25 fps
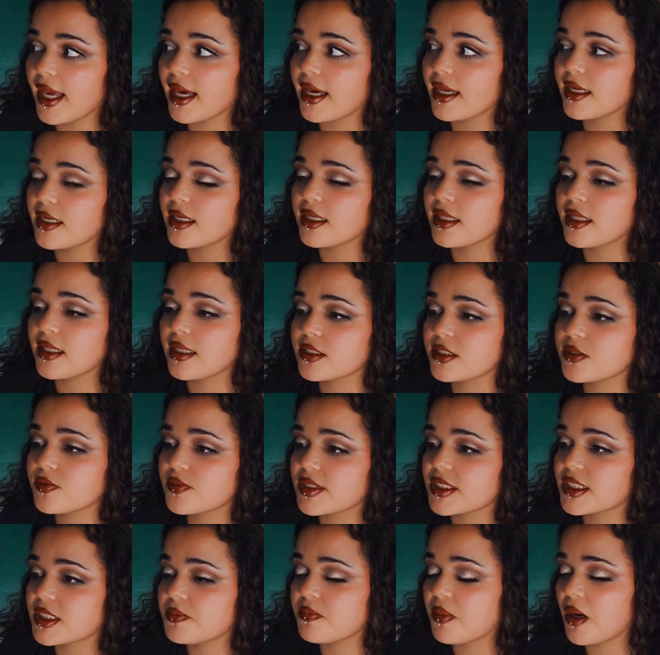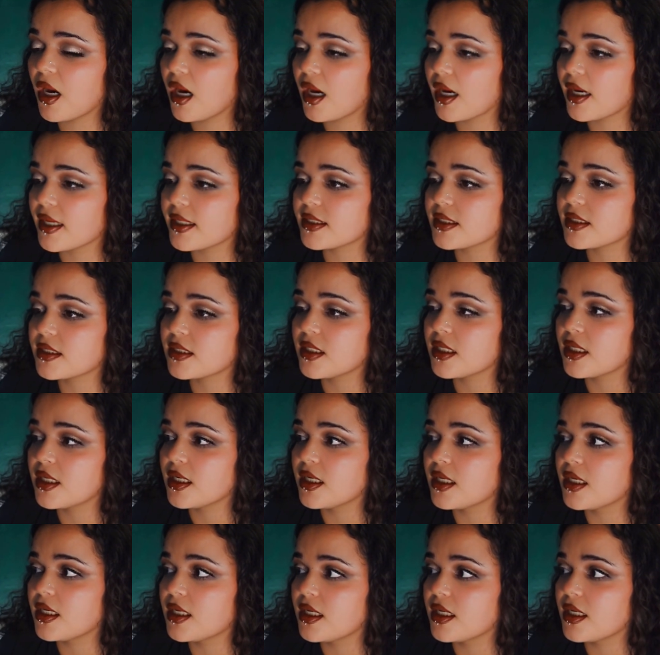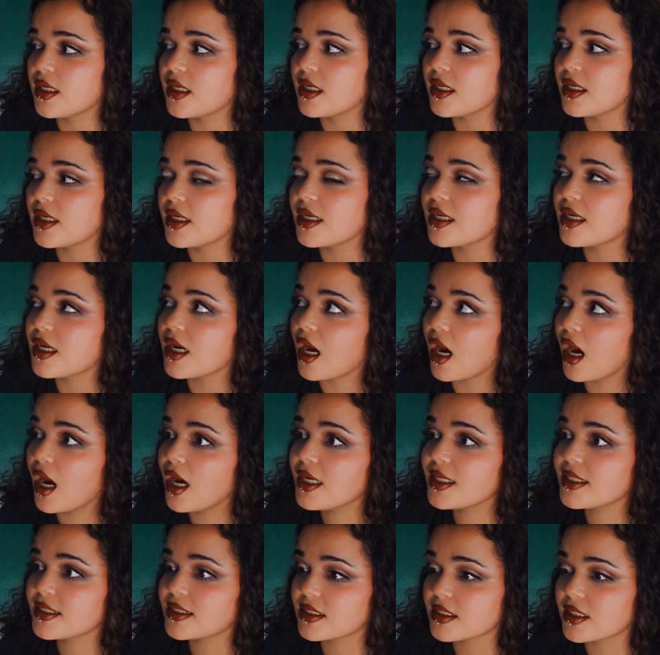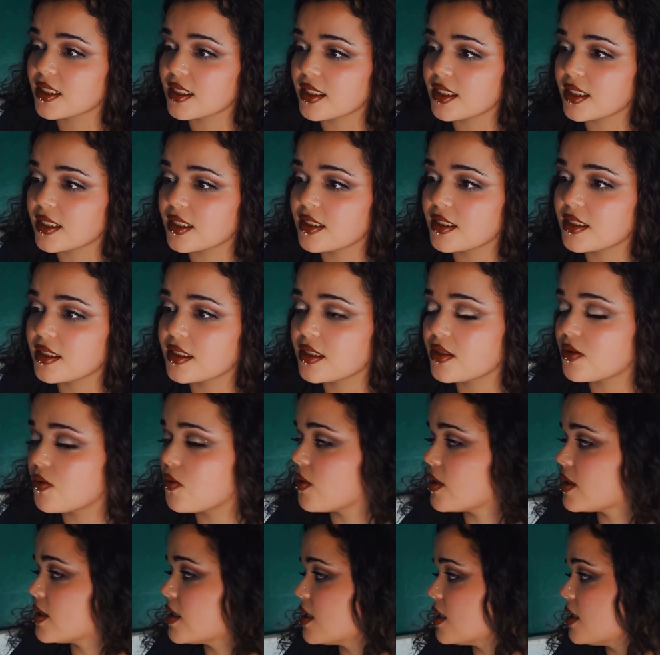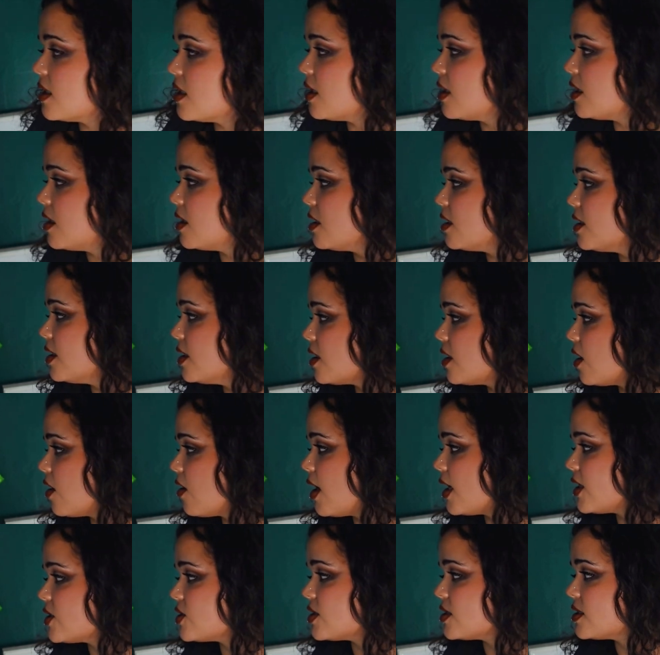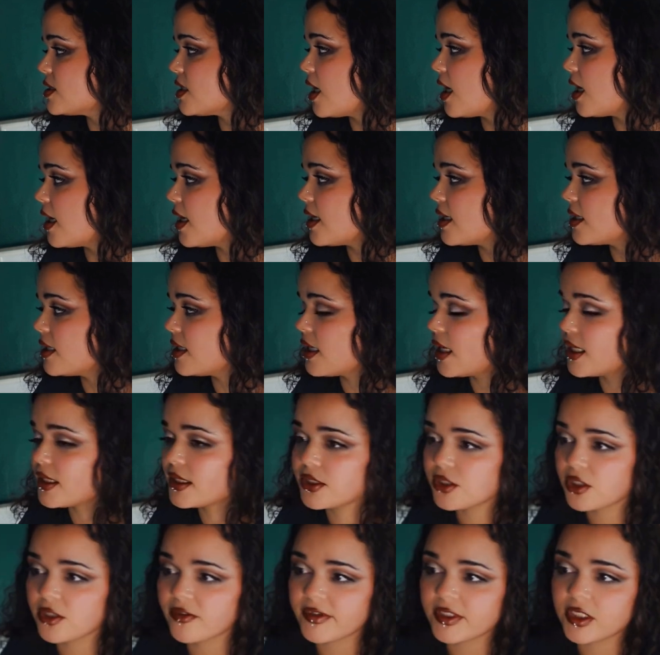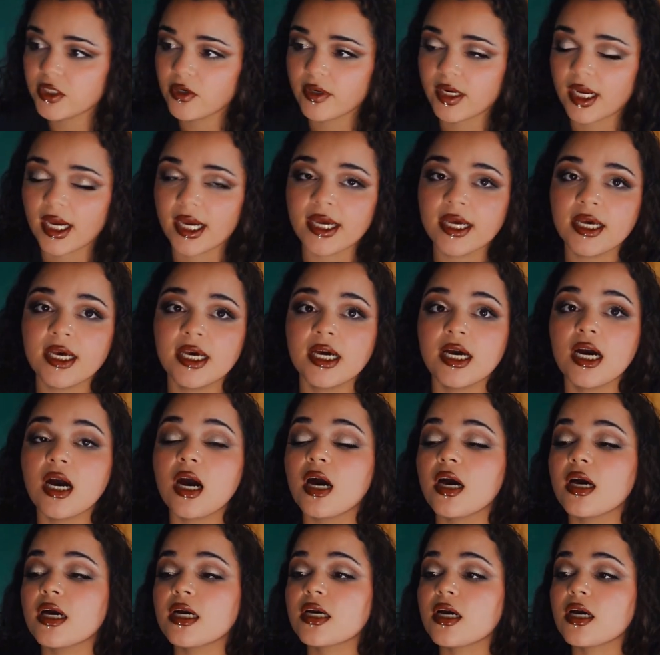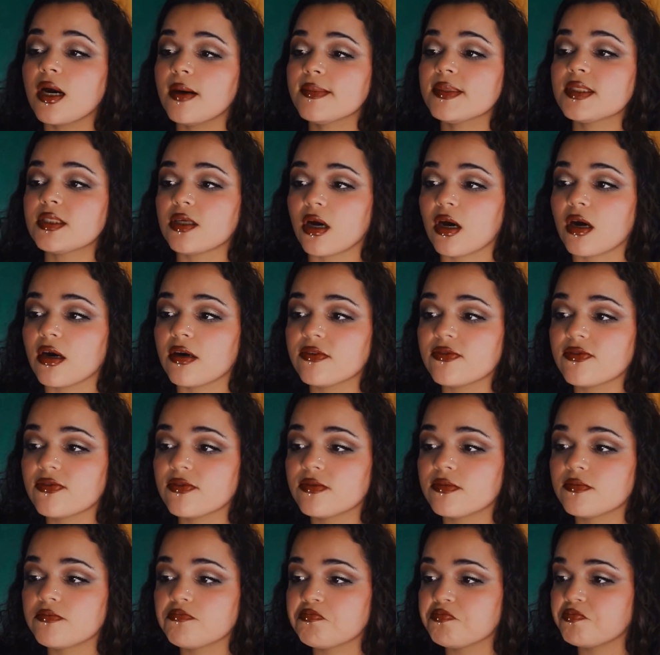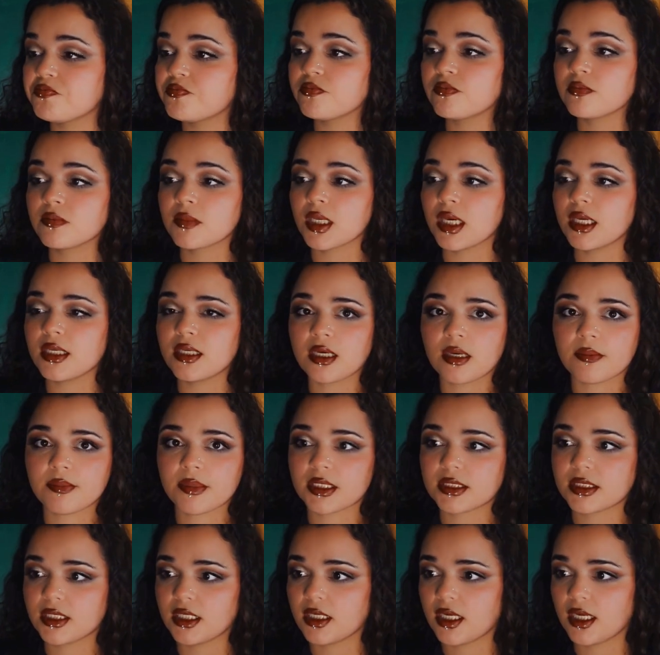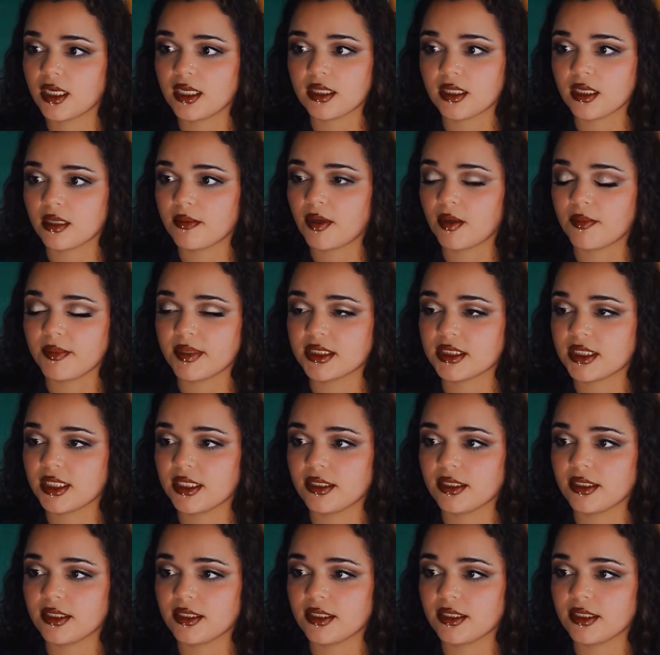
And this response, honestly, or the you know I should die, I deserve it, don't I, comes off and I'm not saying anything about